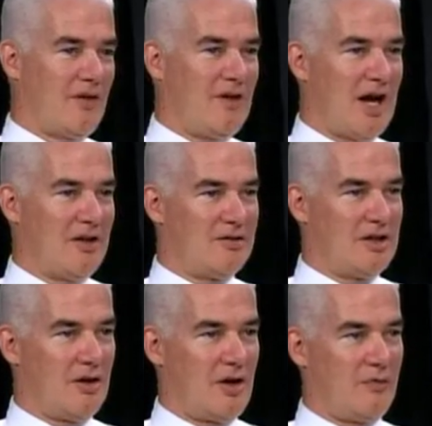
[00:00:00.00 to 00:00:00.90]
around,
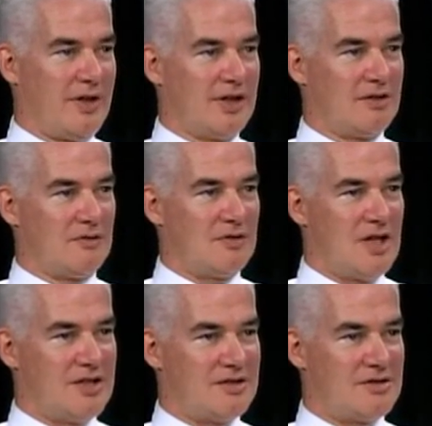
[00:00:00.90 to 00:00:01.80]
you know, our regular
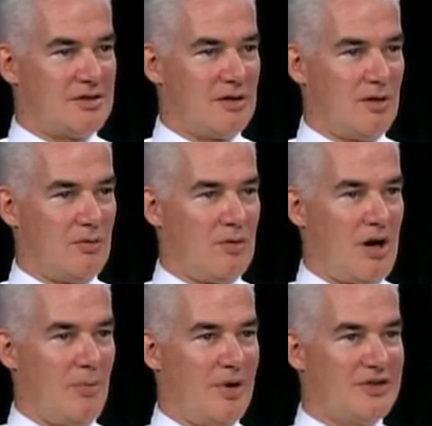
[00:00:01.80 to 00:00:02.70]
runs, you know,
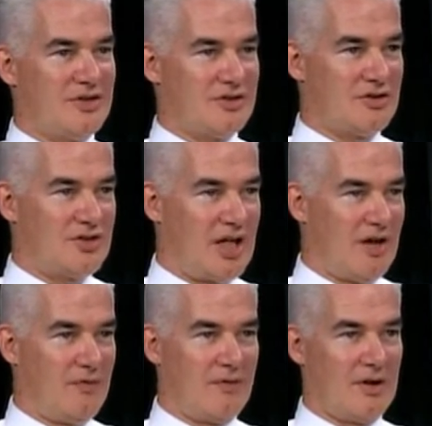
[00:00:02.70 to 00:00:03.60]
our buses are
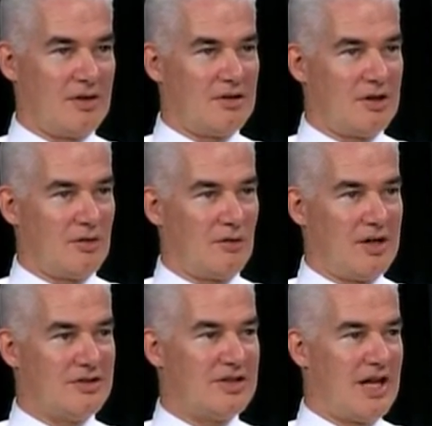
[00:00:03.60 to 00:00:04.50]
safe. We've got you know
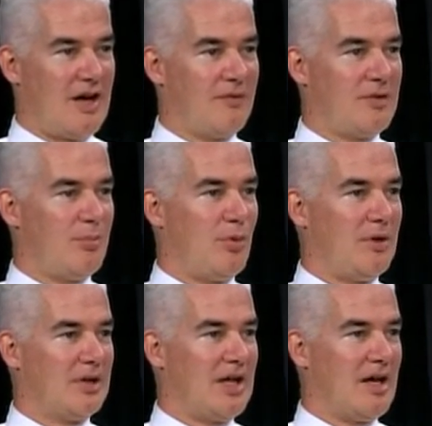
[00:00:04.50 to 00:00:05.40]
great staff
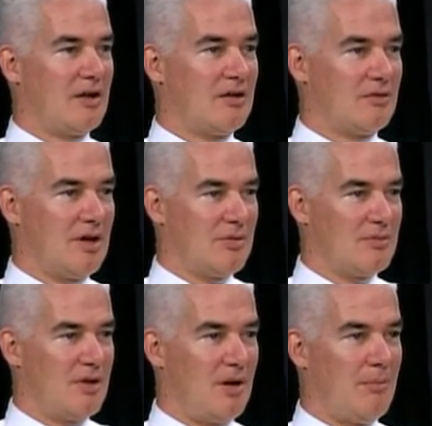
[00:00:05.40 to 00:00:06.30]
supporting that and great
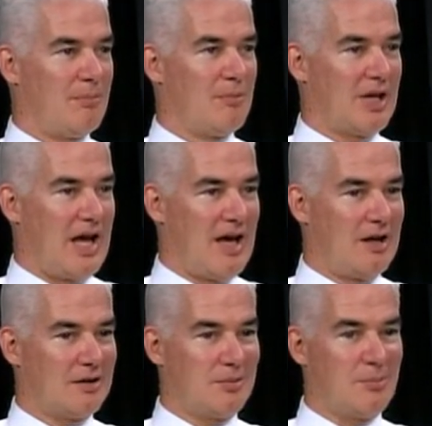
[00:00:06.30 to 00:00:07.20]
um,
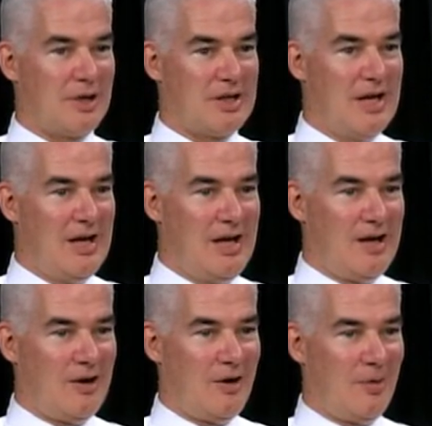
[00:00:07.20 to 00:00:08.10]
mechanics but
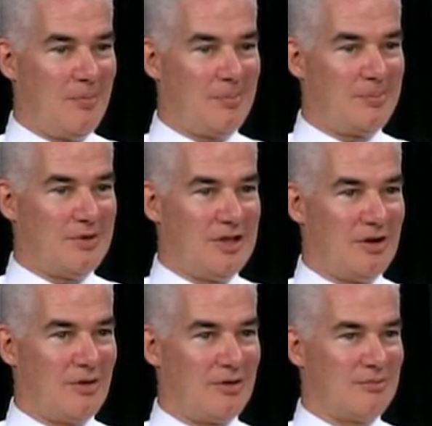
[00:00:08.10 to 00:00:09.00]
um, you
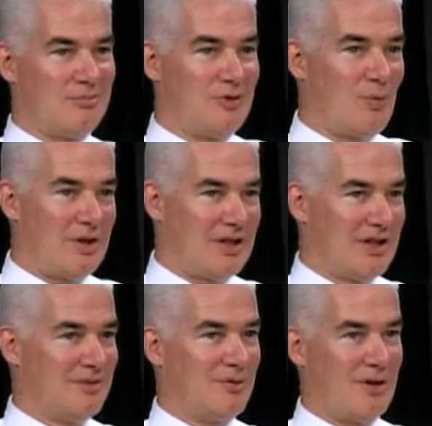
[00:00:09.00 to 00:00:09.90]
know they're
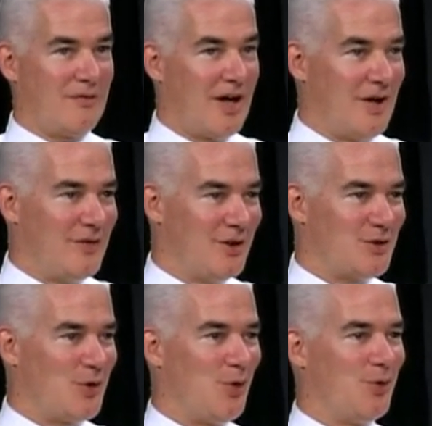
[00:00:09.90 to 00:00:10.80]
20, 25
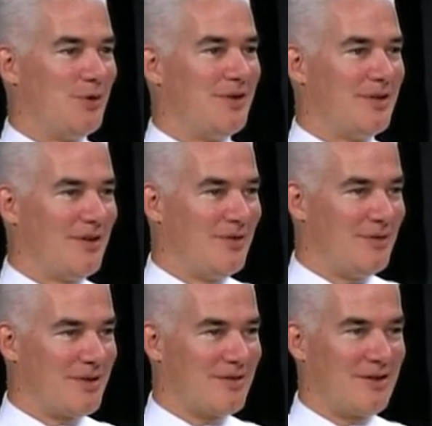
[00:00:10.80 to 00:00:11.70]
years old mm.
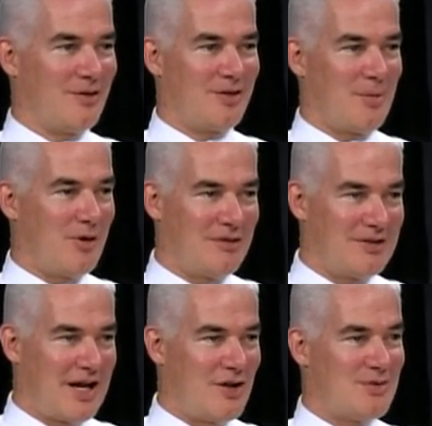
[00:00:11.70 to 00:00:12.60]
with you know a couple hundred a
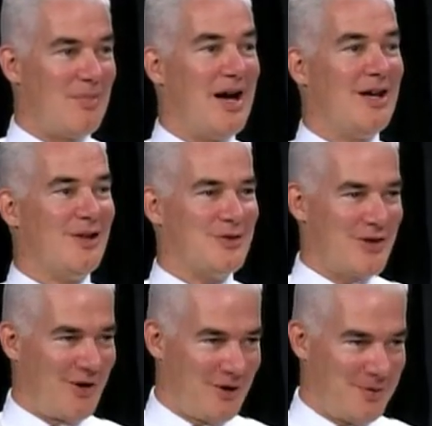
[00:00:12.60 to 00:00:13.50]
lot of
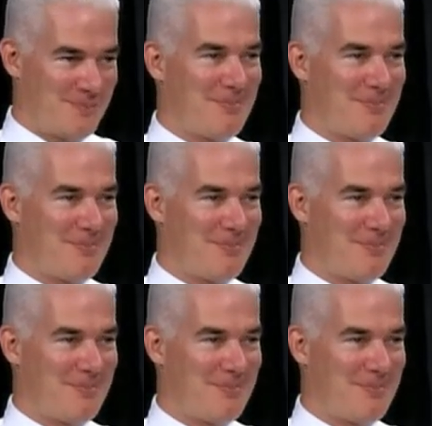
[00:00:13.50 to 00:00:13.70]
miles, on them. them.